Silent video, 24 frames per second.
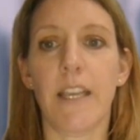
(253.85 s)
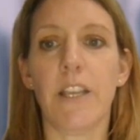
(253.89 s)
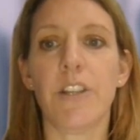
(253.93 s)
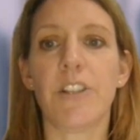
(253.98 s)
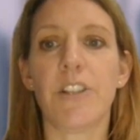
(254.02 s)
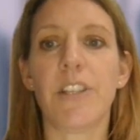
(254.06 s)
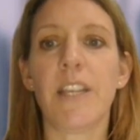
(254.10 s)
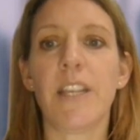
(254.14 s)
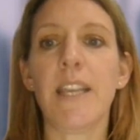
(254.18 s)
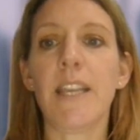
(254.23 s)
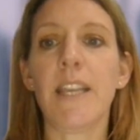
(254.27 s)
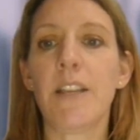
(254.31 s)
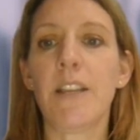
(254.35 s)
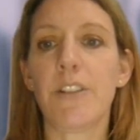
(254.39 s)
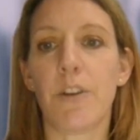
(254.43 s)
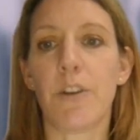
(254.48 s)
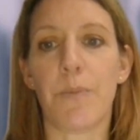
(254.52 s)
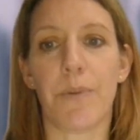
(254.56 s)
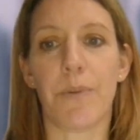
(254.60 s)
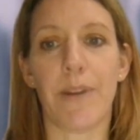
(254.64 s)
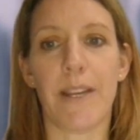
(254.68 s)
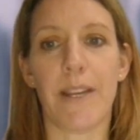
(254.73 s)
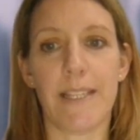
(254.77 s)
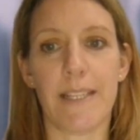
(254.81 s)
She had
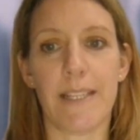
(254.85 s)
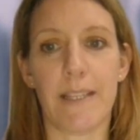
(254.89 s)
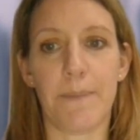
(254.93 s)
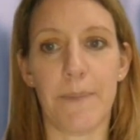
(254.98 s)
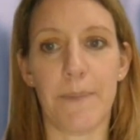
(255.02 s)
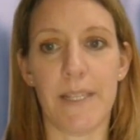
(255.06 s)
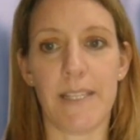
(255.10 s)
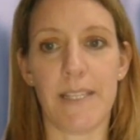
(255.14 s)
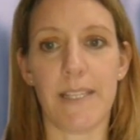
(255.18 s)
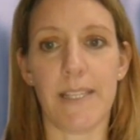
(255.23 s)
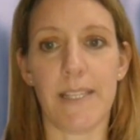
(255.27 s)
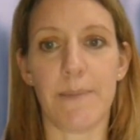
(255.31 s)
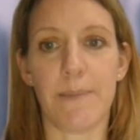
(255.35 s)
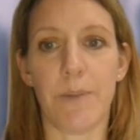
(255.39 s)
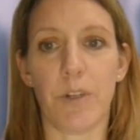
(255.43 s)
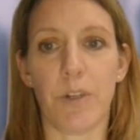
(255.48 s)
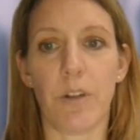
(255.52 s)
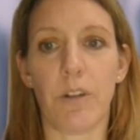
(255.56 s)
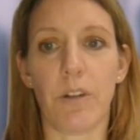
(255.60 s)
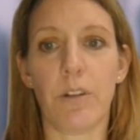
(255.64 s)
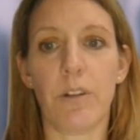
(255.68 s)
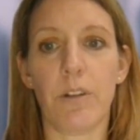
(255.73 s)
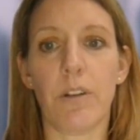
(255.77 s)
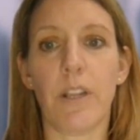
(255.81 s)
operated the business
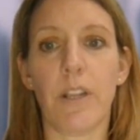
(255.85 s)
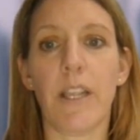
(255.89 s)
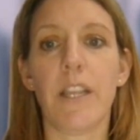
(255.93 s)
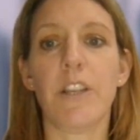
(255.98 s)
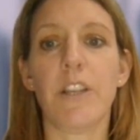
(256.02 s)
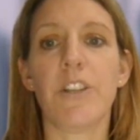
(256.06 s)
model.